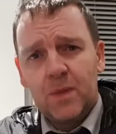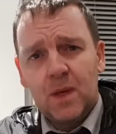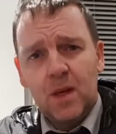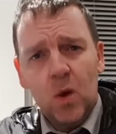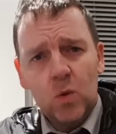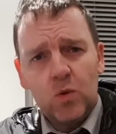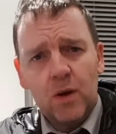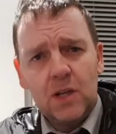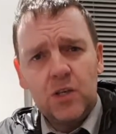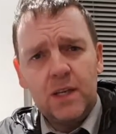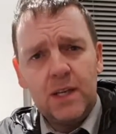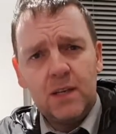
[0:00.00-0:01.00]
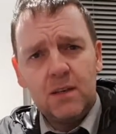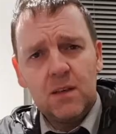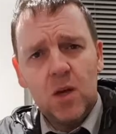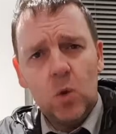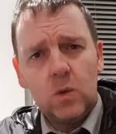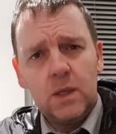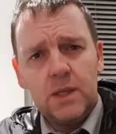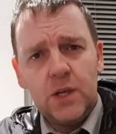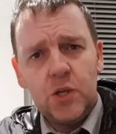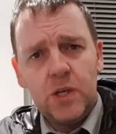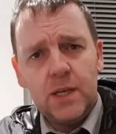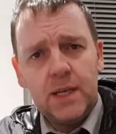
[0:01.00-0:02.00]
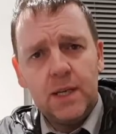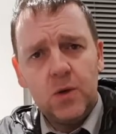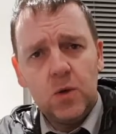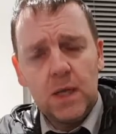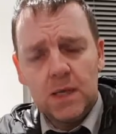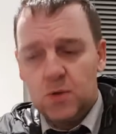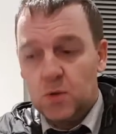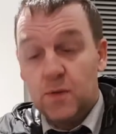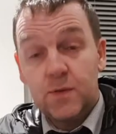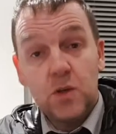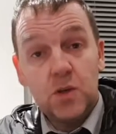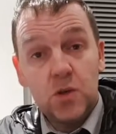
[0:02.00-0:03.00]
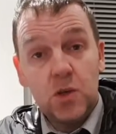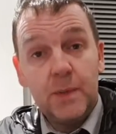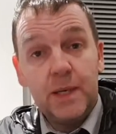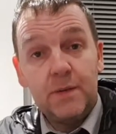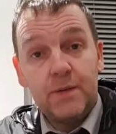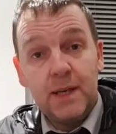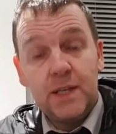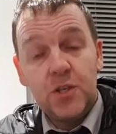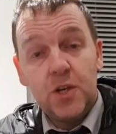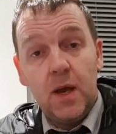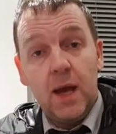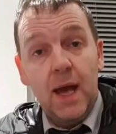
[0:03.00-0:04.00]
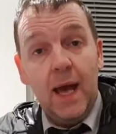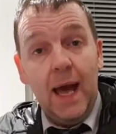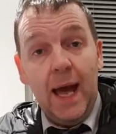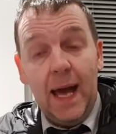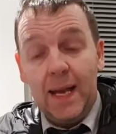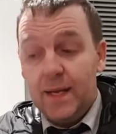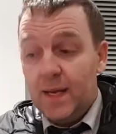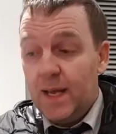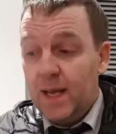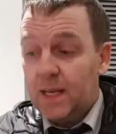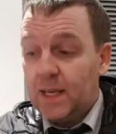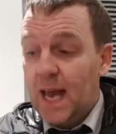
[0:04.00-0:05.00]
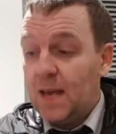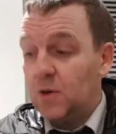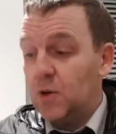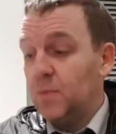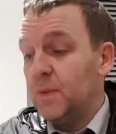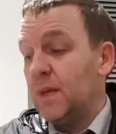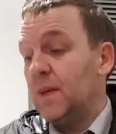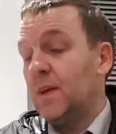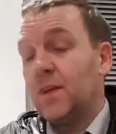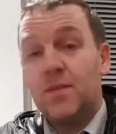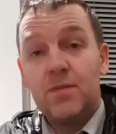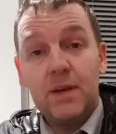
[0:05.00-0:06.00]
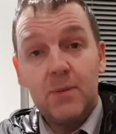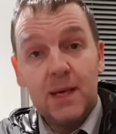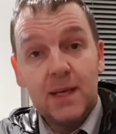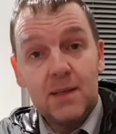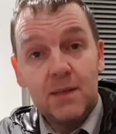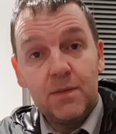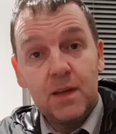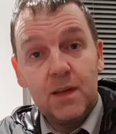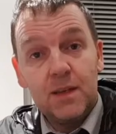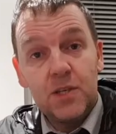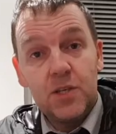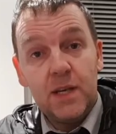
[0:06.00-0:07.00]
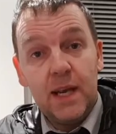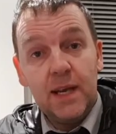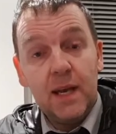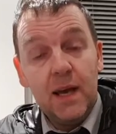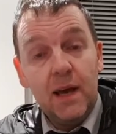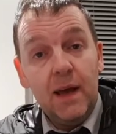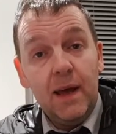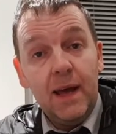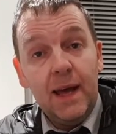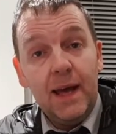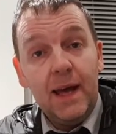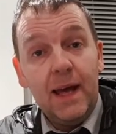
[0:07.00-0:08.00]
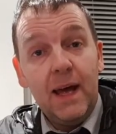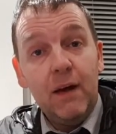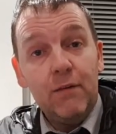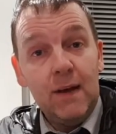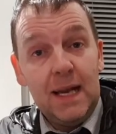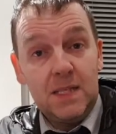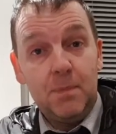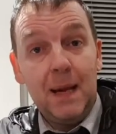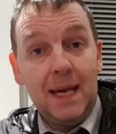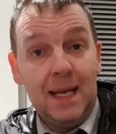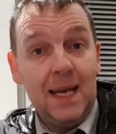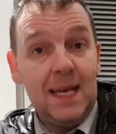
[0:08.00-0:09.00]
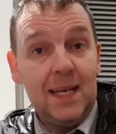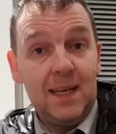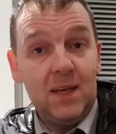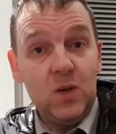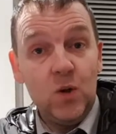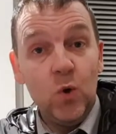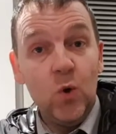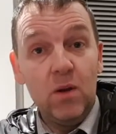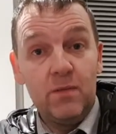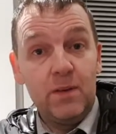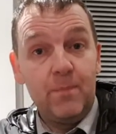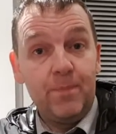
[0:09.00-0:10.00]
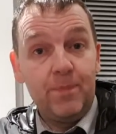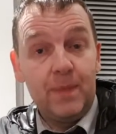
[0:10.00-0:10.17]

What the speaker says: cold crashing and cold conditioning and all that sort of stuff. So I stuck them in the fridge, and come the 3 weeks of the conditioning, flat as a pancake, all of them.